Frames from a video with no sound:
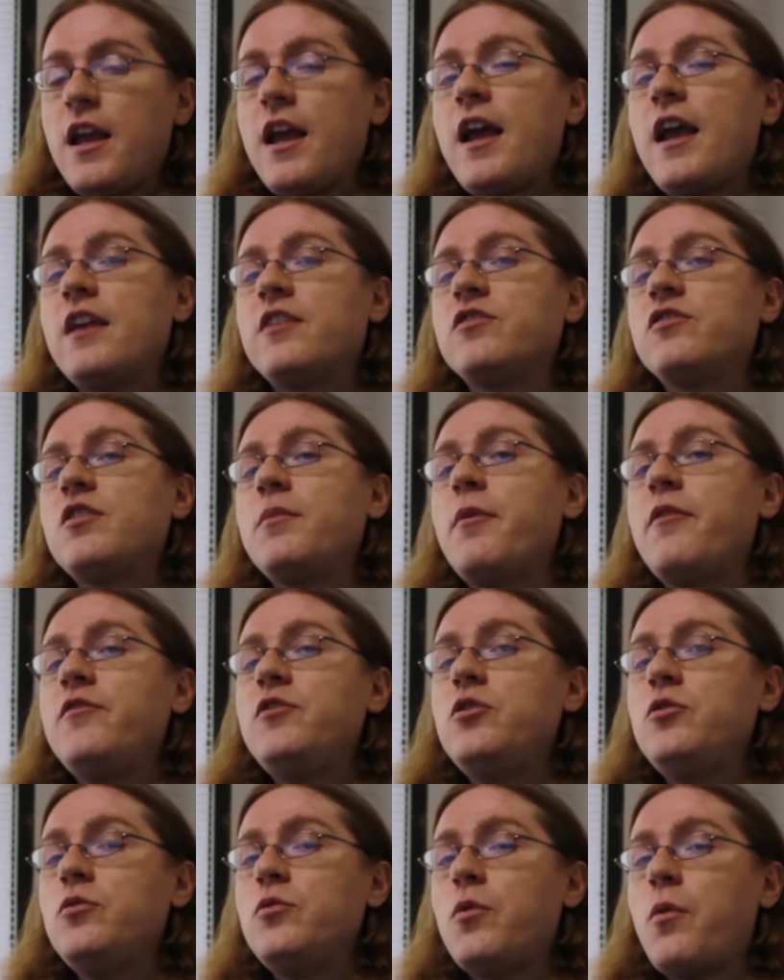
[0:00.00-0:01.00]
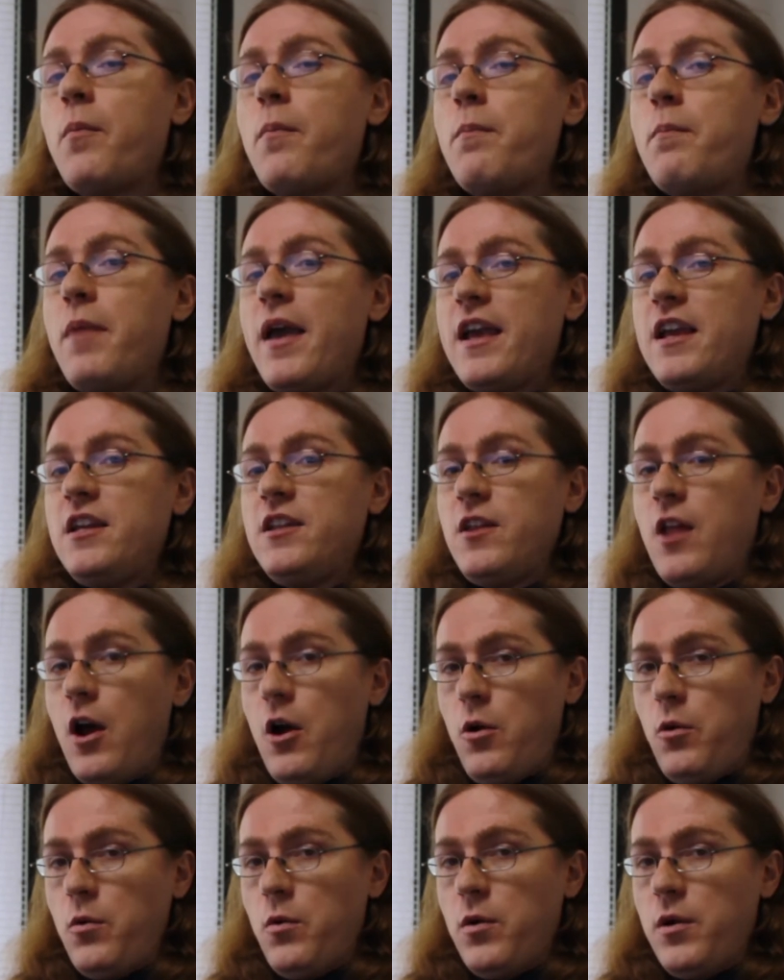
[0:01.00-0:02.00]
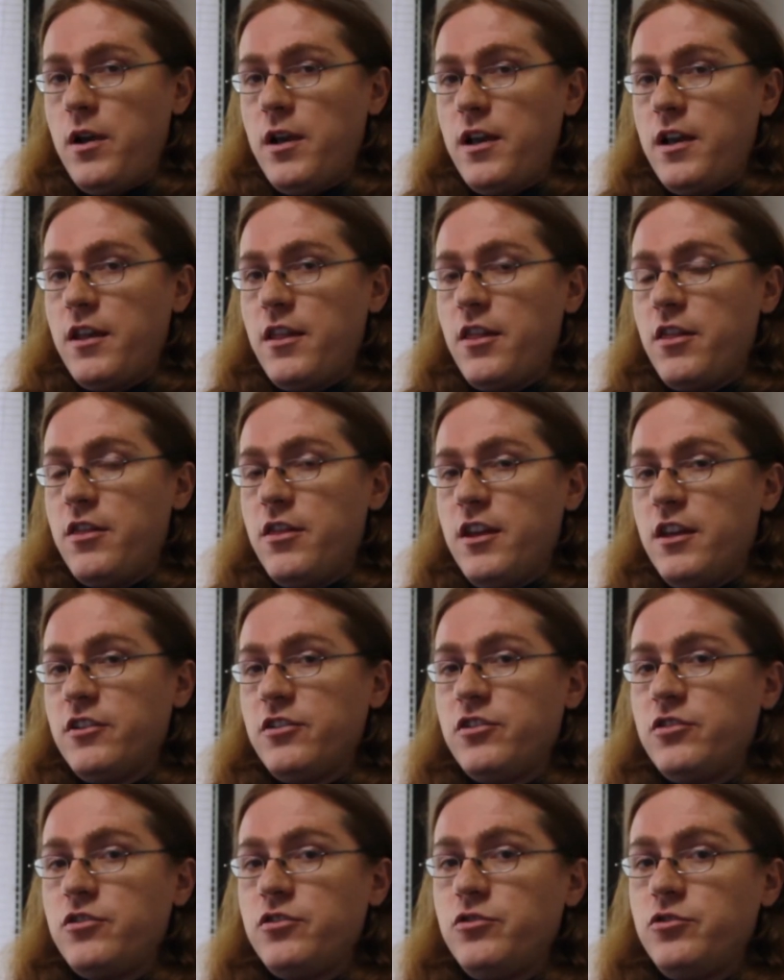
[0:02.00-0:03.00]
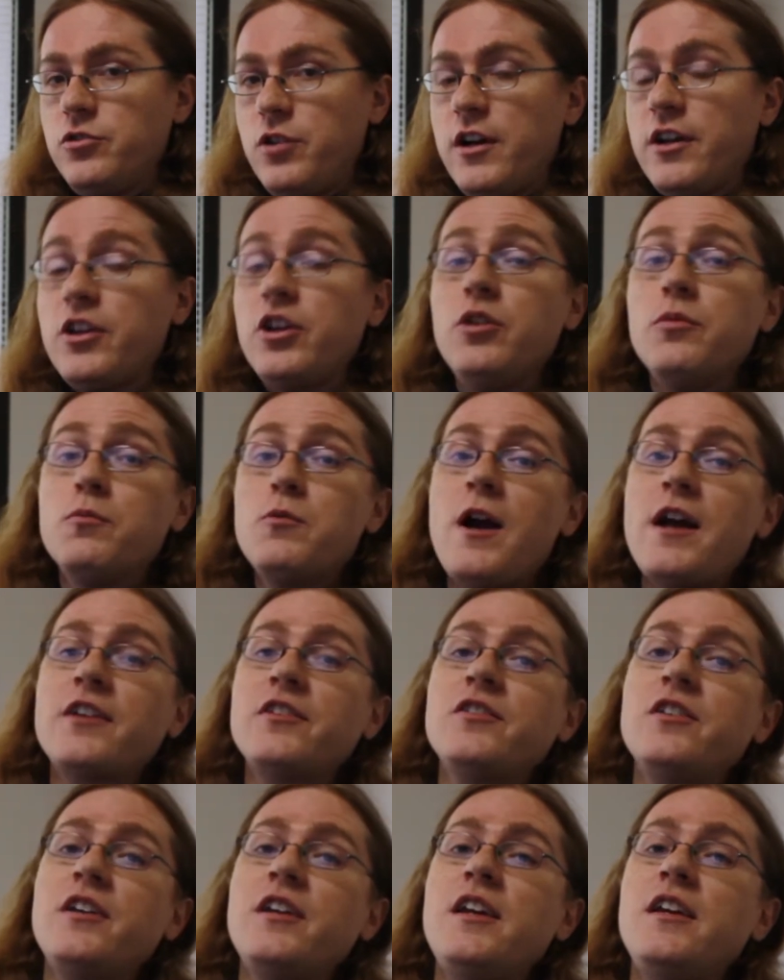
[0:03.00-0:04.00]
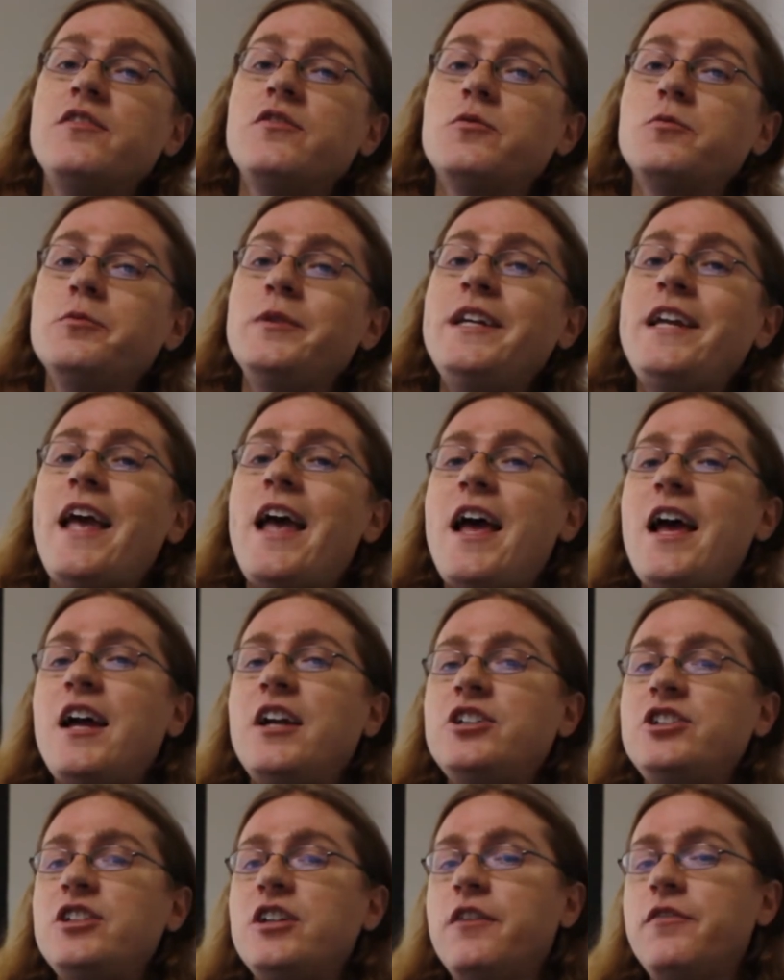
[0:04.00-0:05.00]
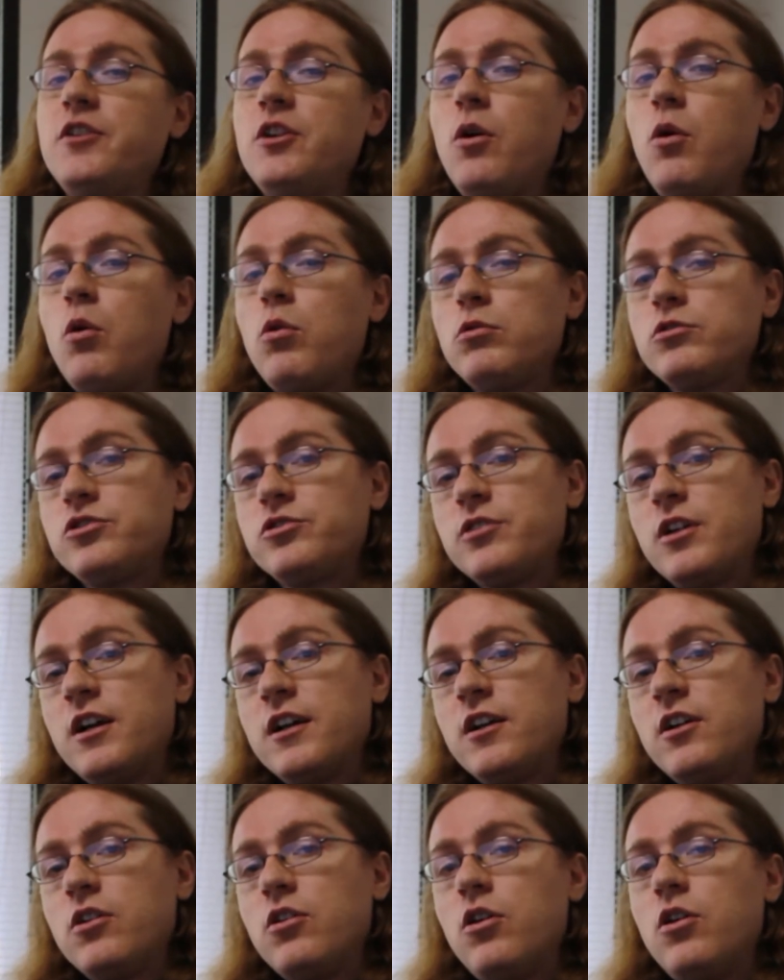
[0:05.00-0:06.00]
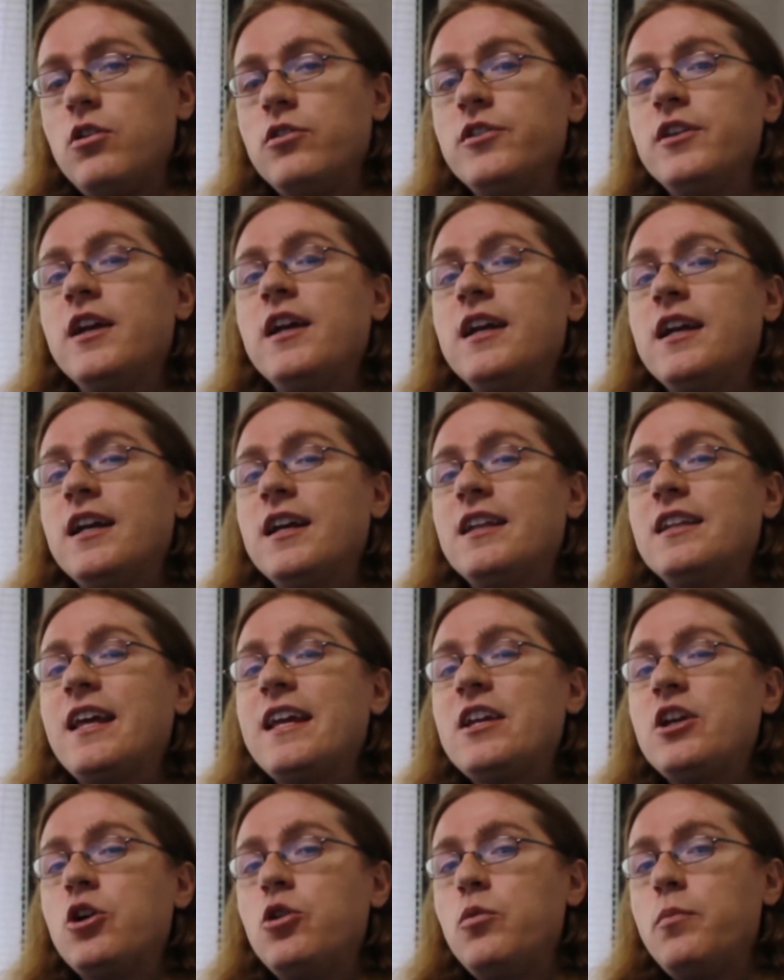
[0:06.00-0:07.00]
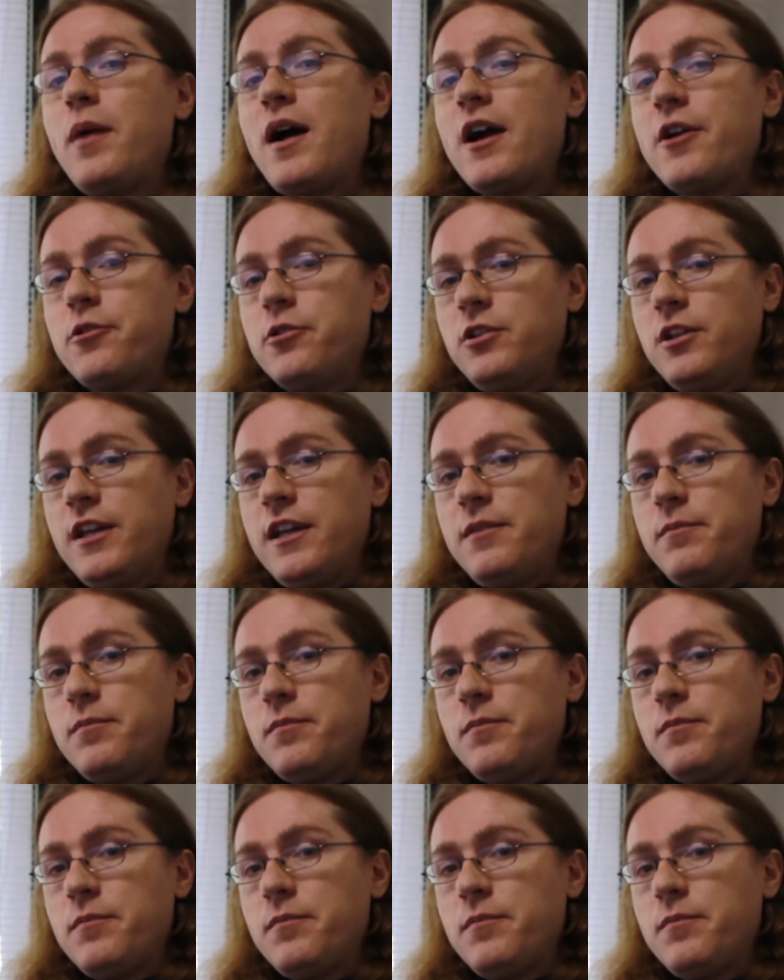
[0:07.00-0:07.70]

As some of you may know, this drug Qbrexza is a rehash of an old drug called glycopyrrolate.